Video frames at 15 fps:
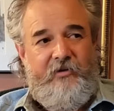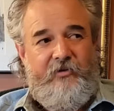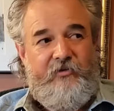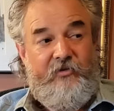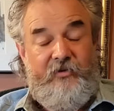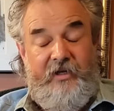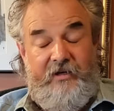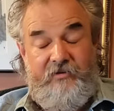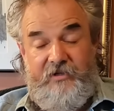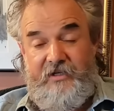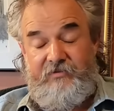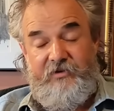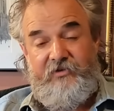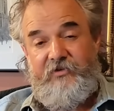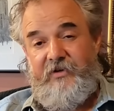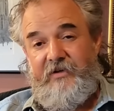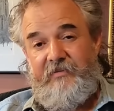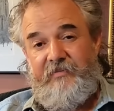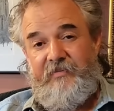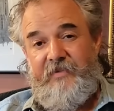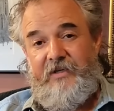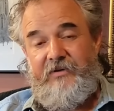So they don't give a
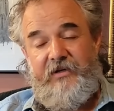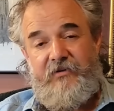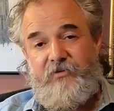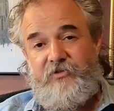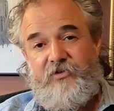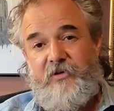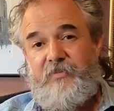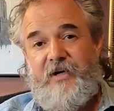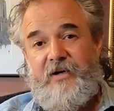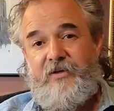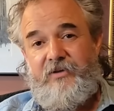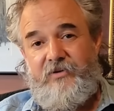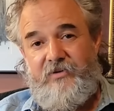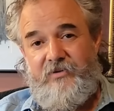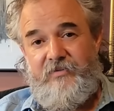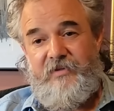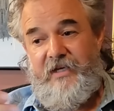shit. They don't give a shit about you.